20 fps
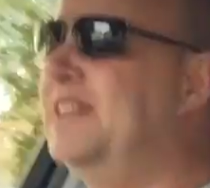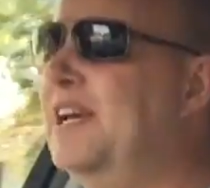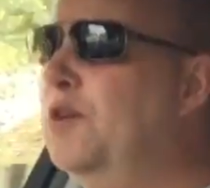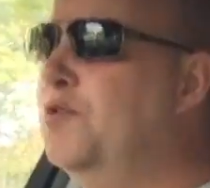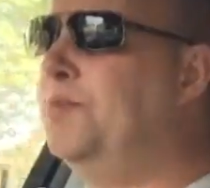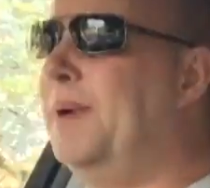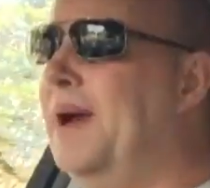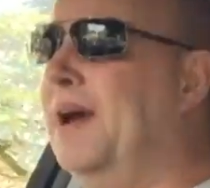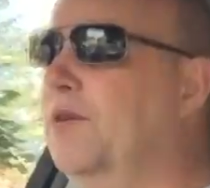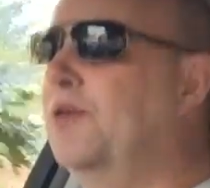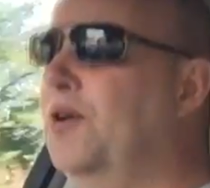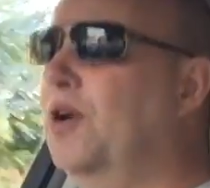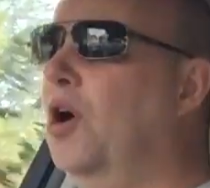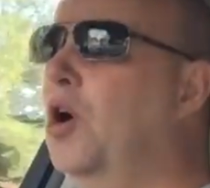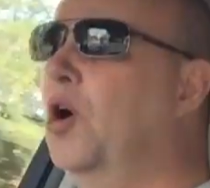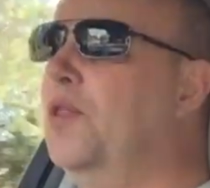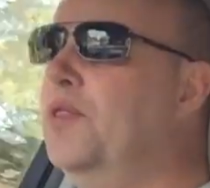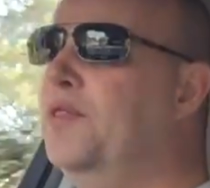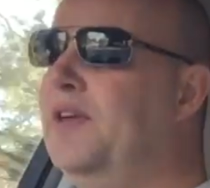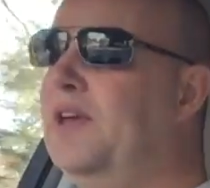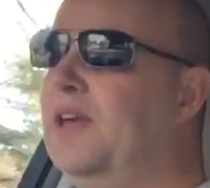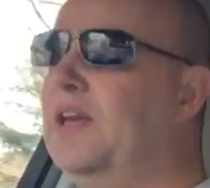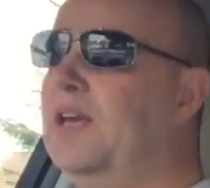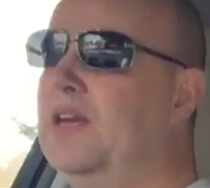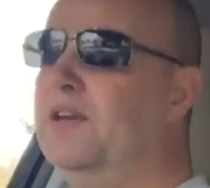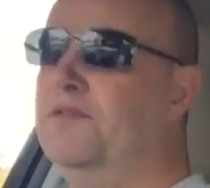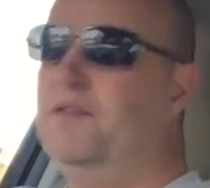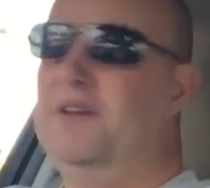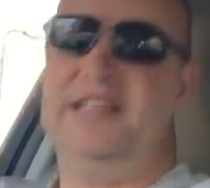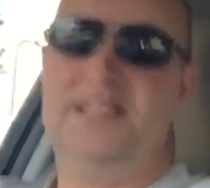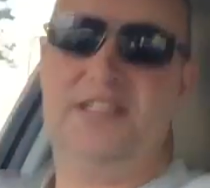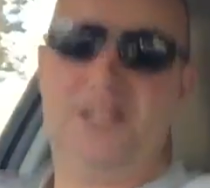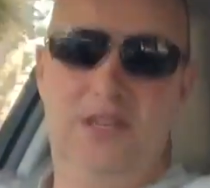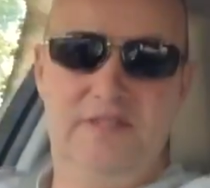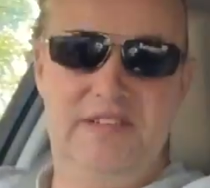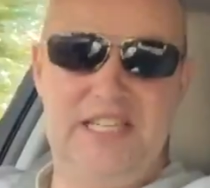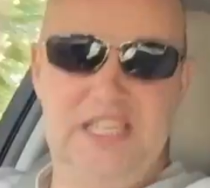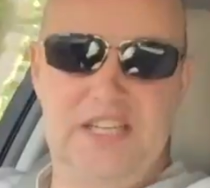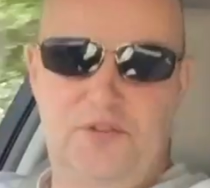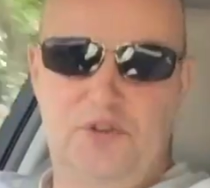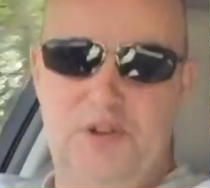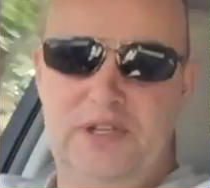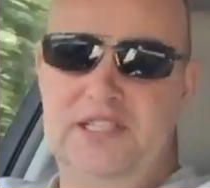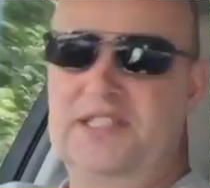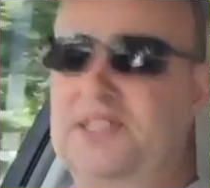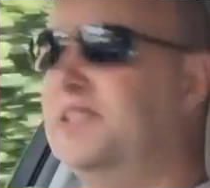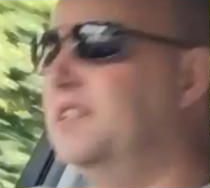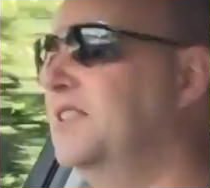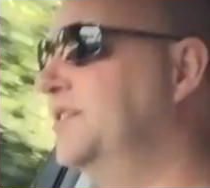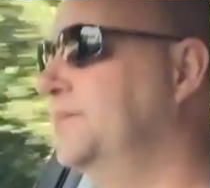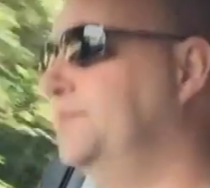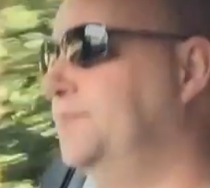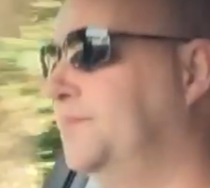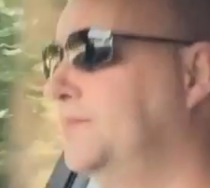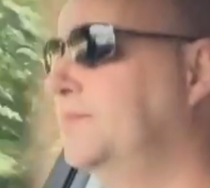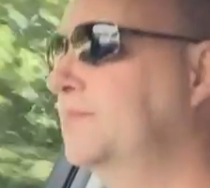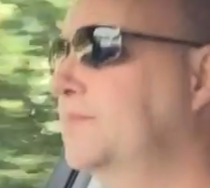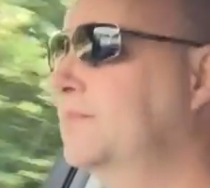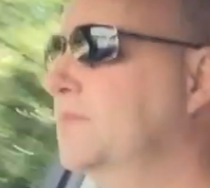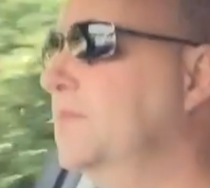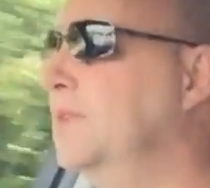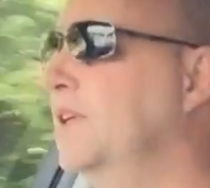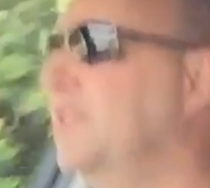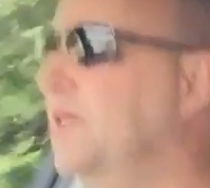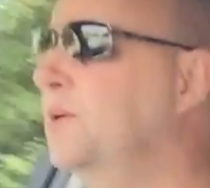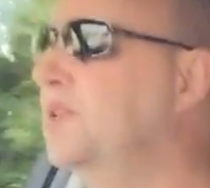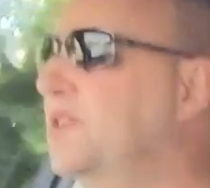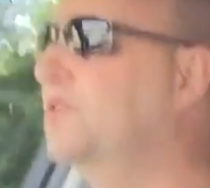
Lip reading: southbound on the fleet services, for instance. So